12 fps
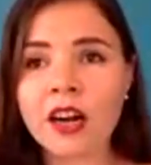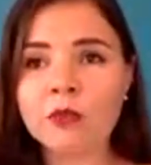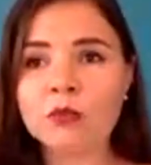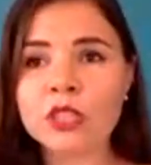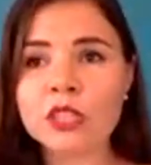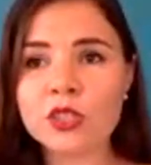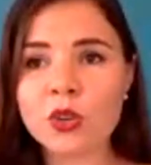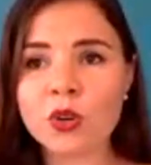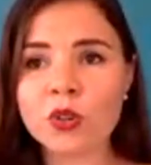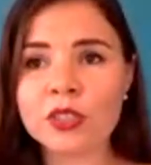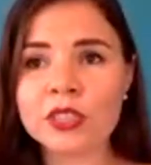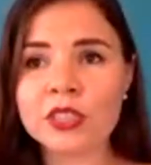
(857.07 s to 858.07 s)
this
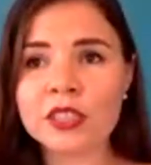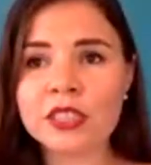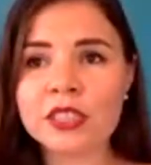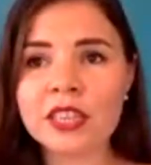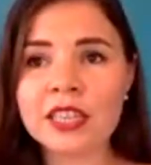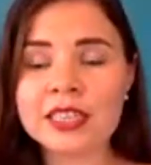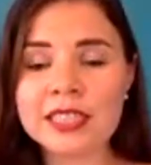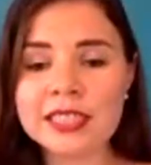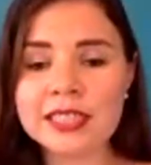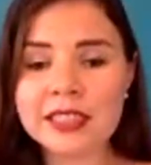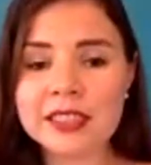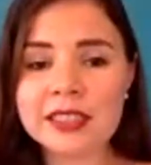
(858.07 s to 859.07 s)
earth and this
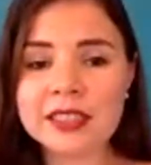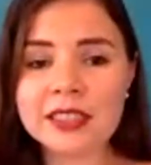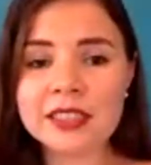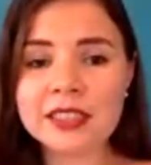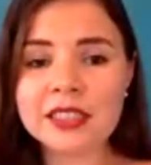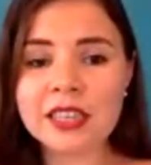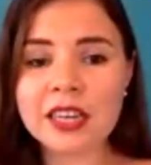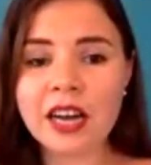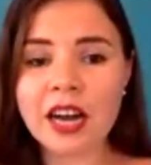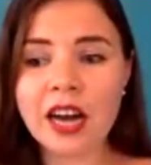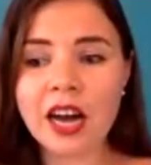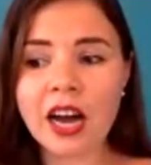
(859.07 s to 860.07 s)
existence,
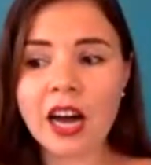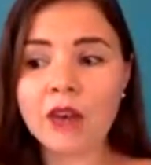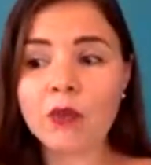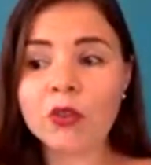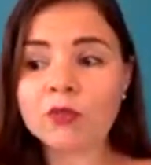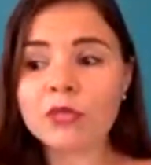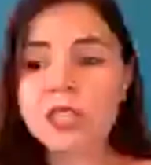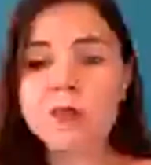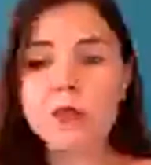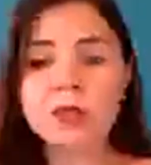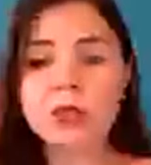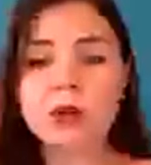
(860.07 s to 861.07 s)
I won't be
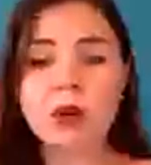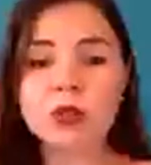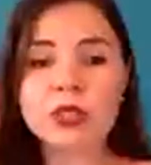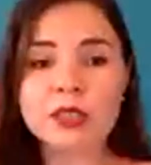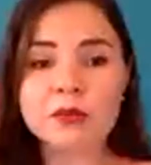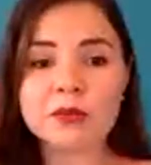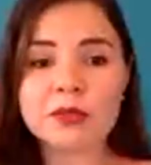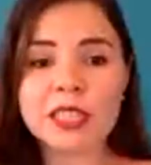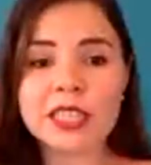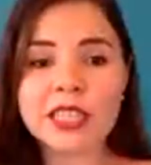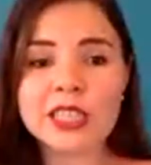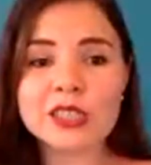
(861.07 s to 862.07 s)
able to hold them.
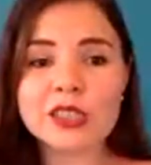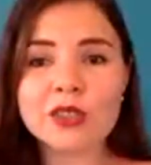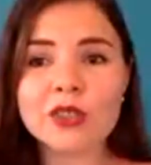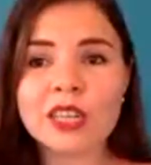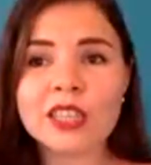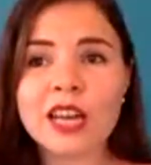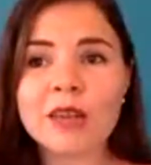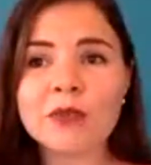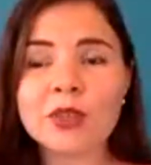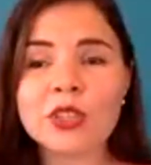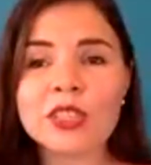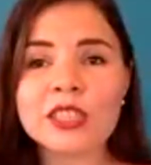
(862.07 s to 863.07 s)
So, and I'm
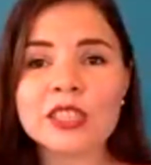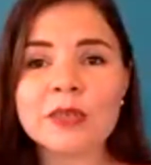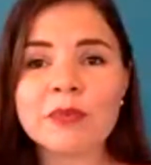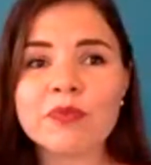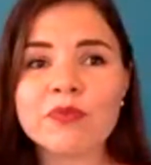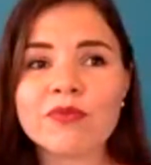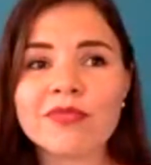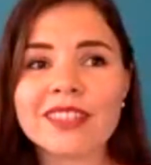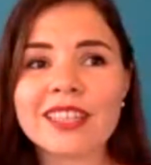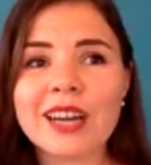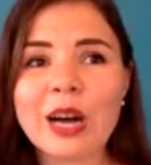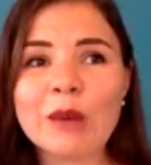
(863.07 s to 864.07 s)
not
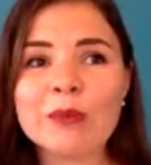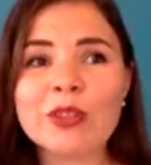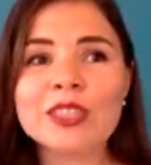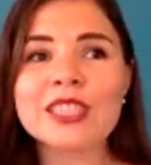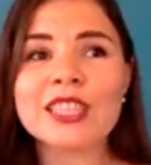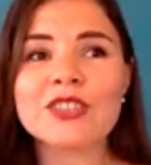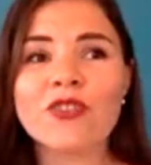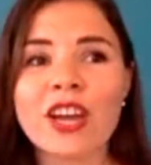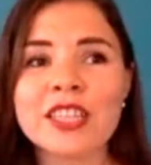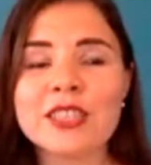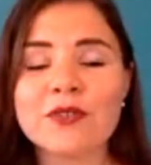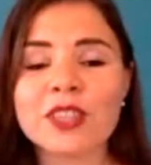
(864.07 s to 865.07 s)
yet
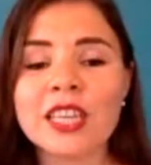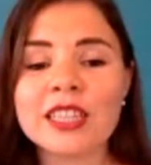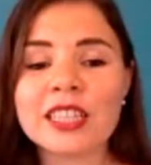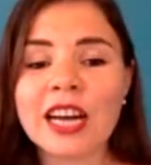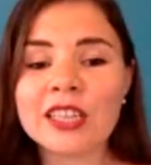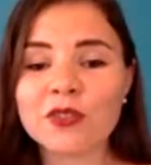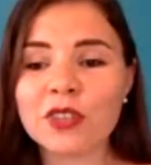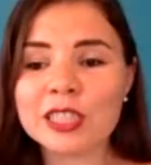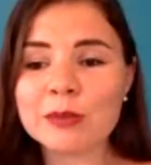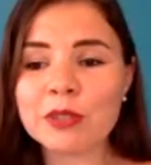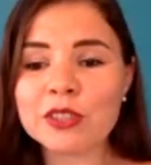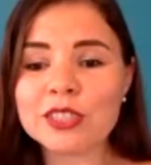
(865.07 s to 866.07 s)
ready for that kind of
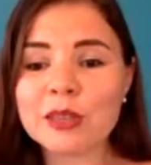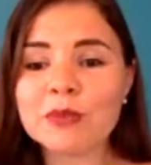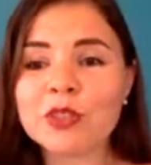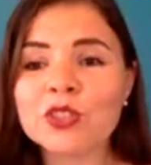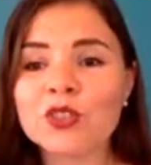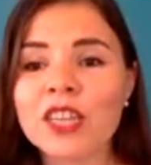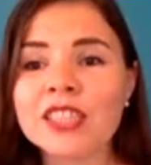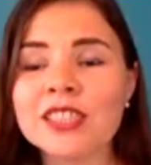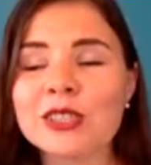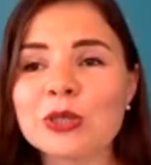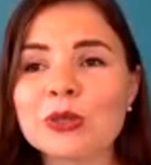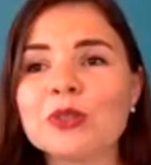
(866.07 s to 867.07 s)
experience. I'm not ready
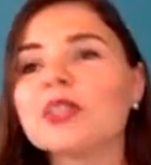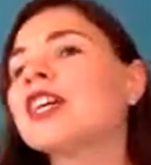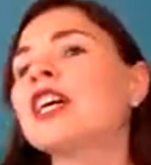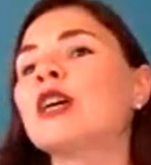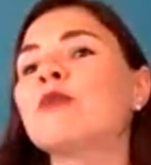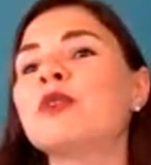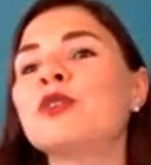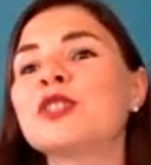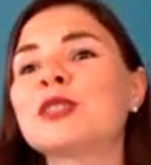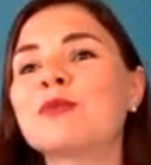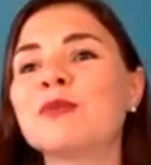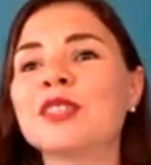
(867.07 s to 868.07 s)
to
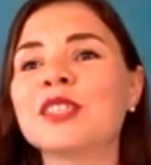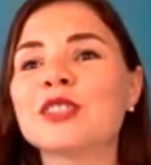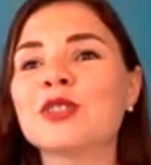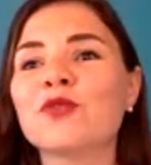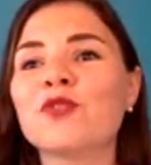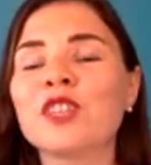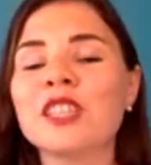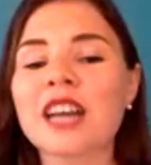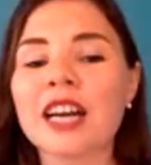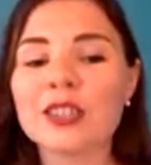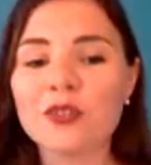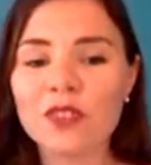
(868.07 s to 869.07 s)
to feel
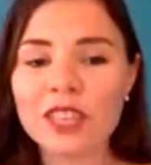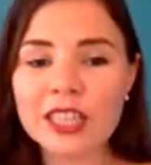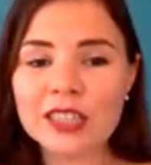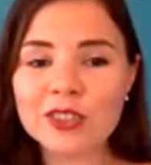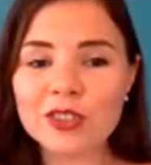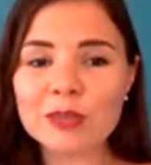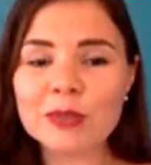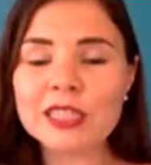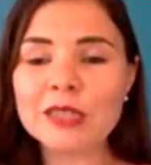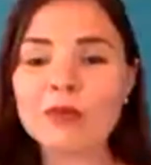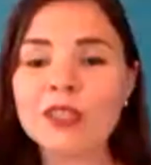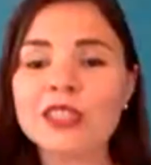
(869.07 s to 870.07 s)
kind of guilt or
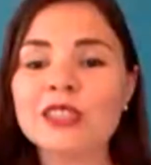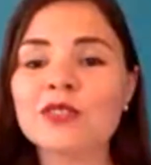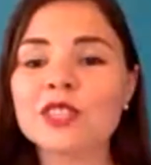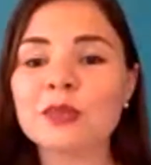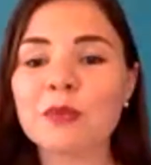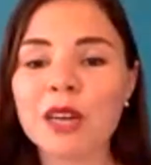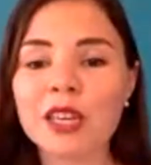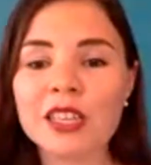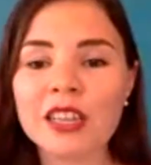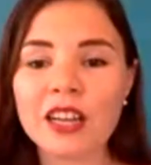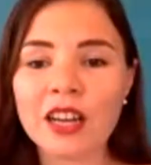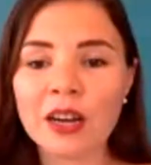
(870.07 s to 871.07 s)
responsibility for
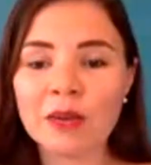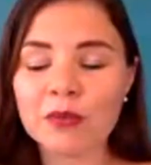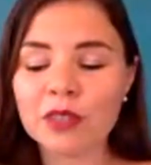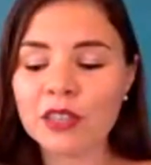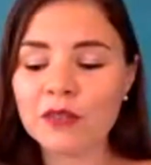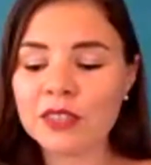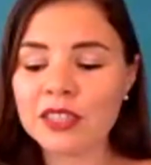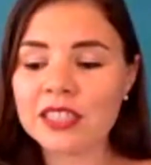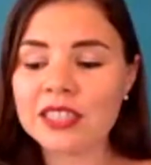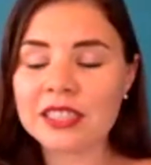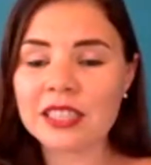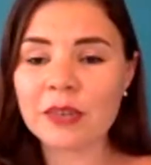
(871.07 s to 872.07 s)
somebody living
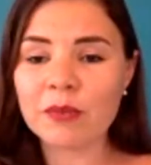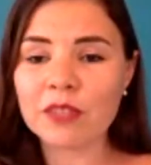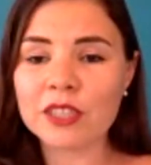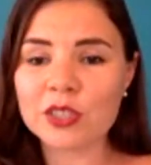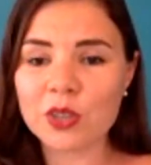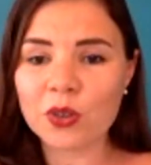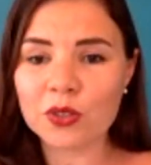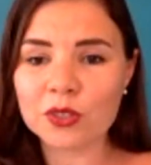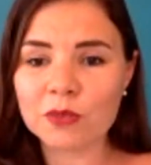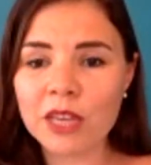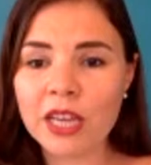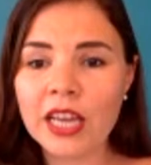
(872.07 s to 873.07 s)
this earth.
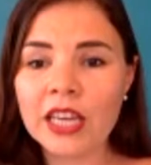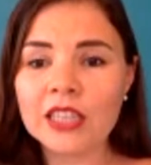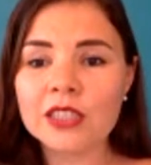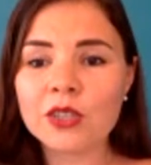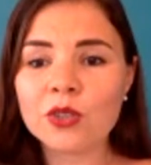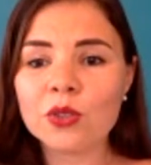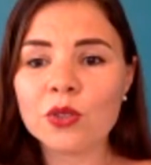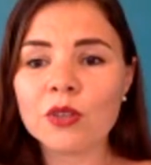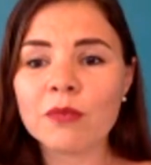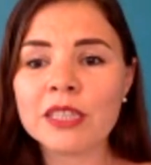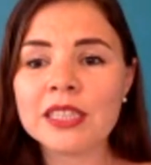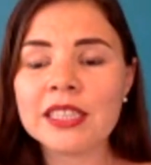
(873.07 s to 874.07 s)
So,
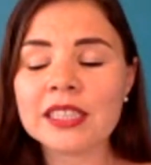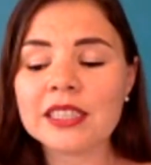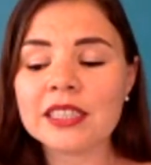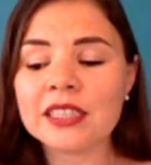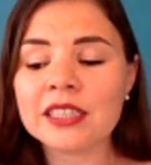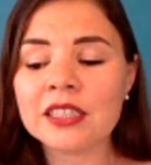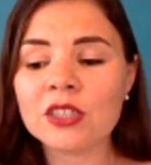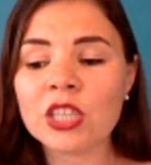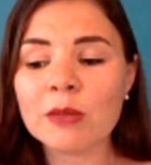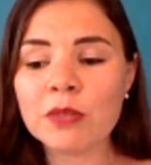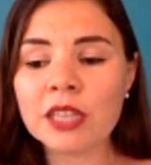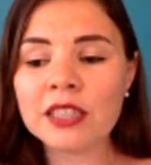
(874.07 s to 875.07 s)
but
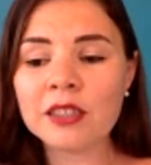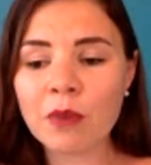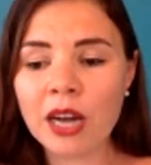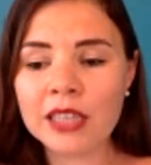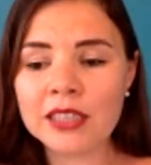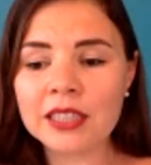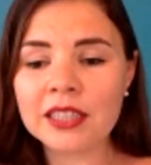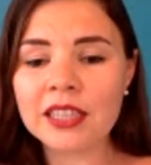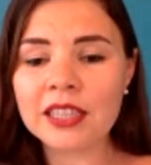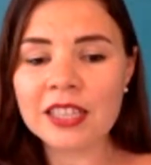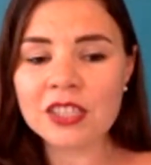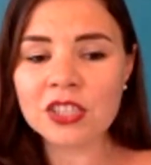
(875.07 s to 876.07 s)
keep that in mind. That
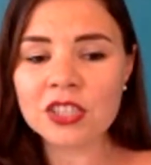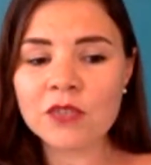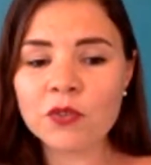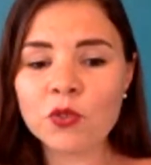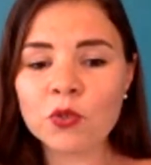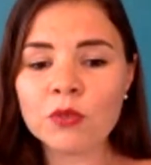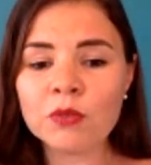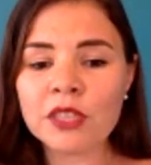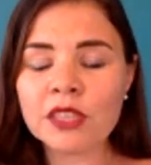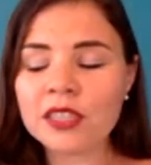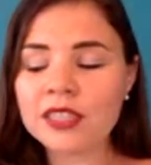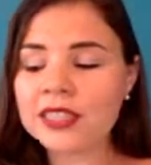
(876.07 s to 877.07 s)
angels, if you will
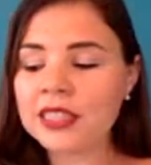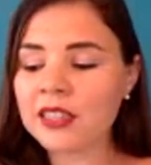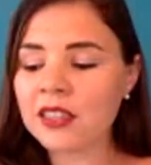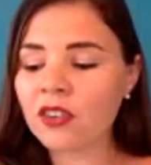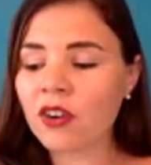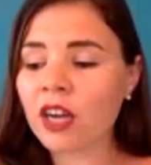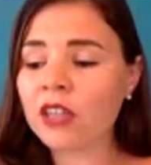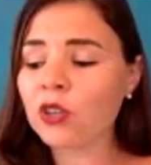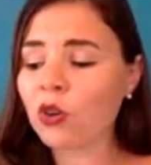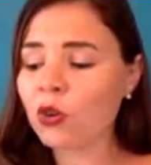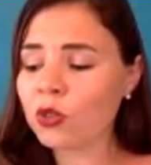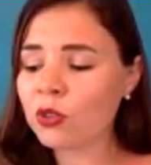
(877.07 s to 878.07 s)
be sitting and crying,
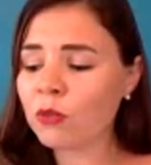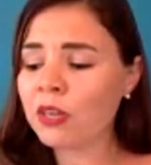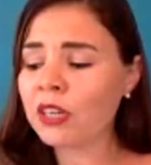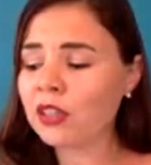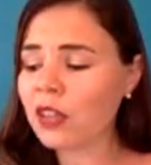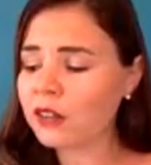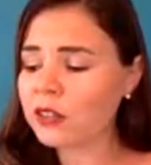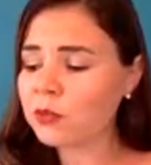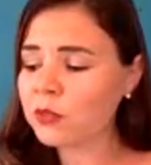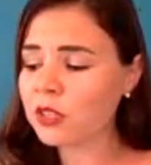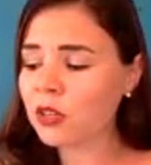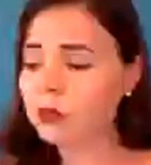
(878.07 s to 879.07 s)
oh, nobody loves me,
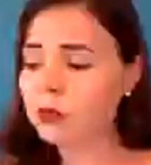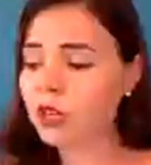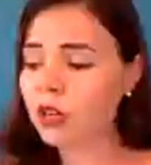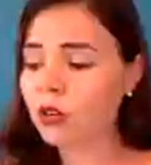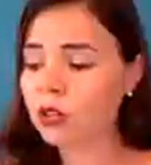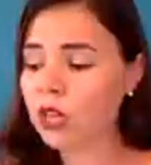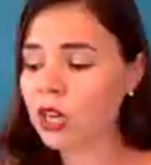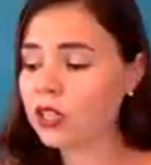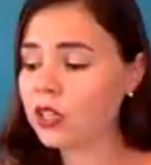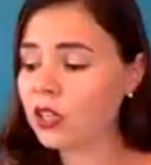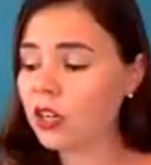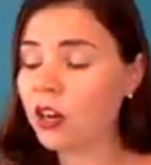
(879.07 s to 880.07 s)
and they will be like, okay,
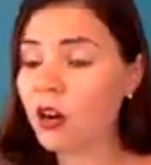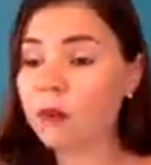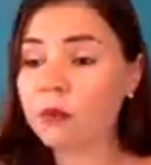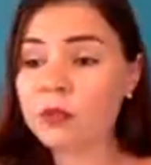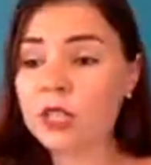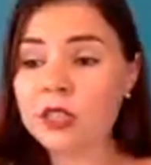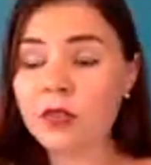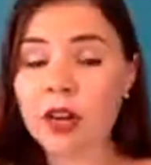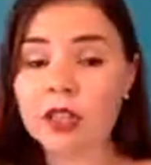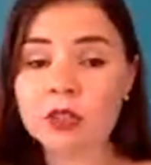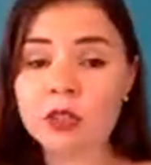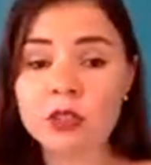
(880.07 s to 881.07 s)
that's
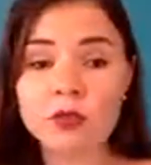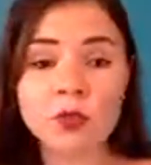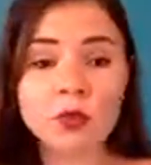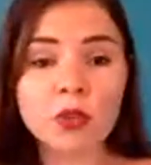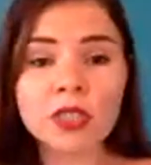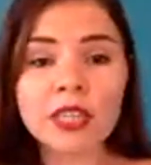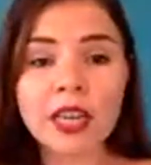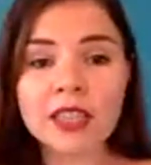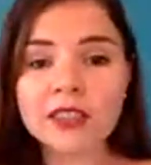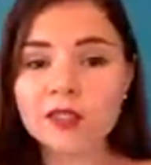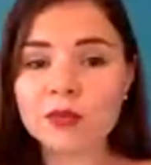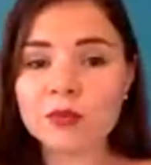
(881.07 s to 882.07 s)
fine. If you want
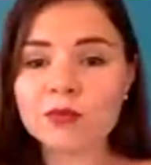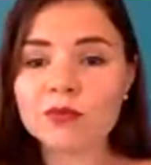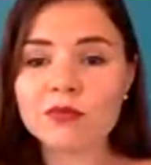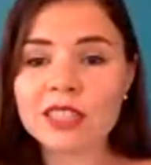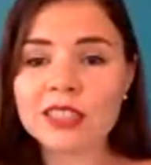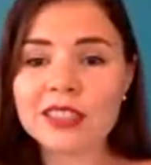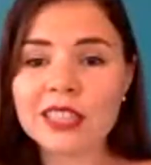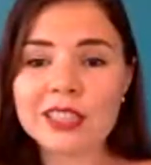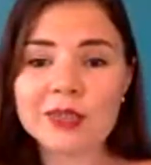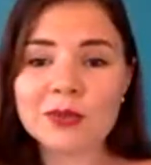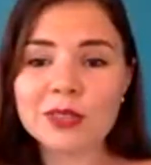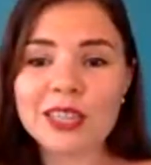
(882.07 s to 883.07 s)
that,
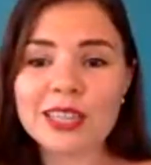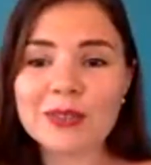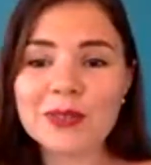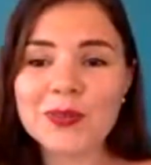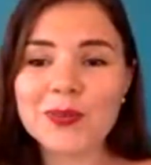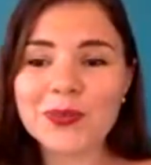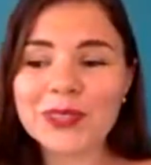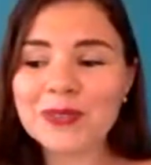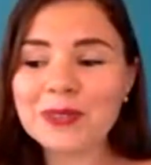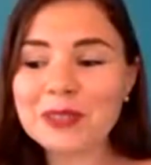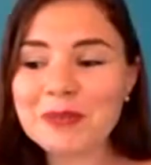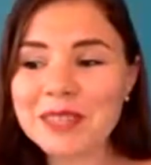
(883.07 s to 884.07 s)
that's what
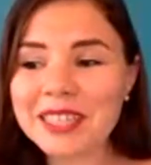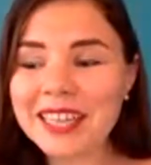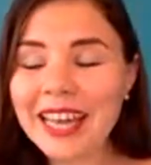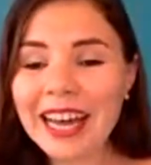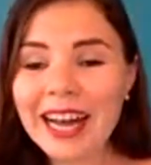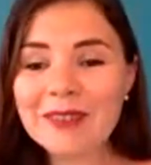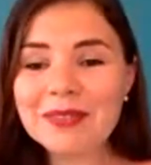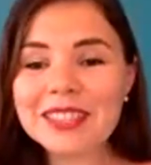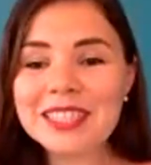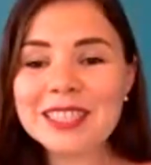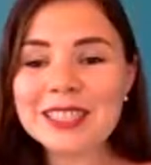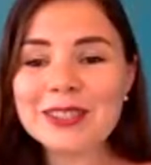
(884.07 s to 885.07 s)
will be. I mean,
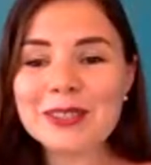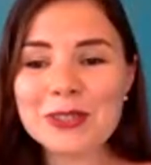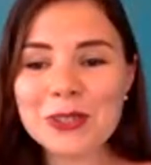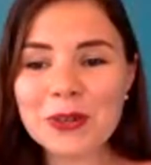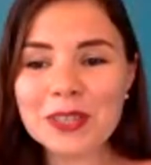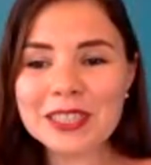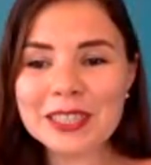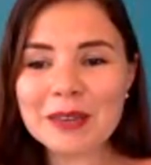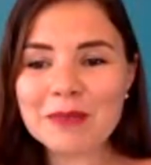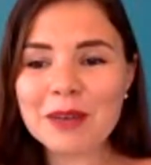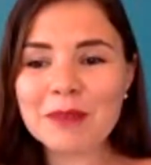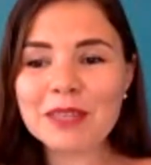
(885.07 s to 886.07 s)
this is your choice.
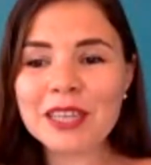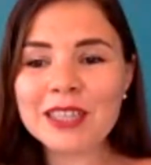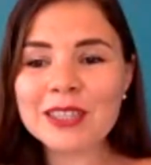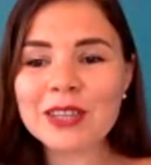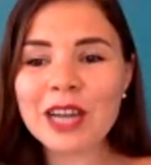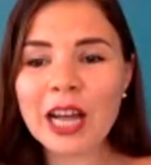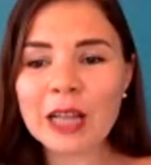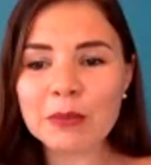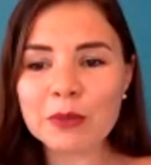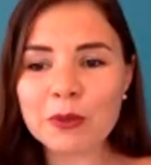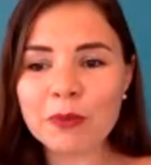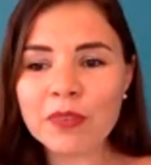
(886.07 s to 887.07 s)
I'm here to help you.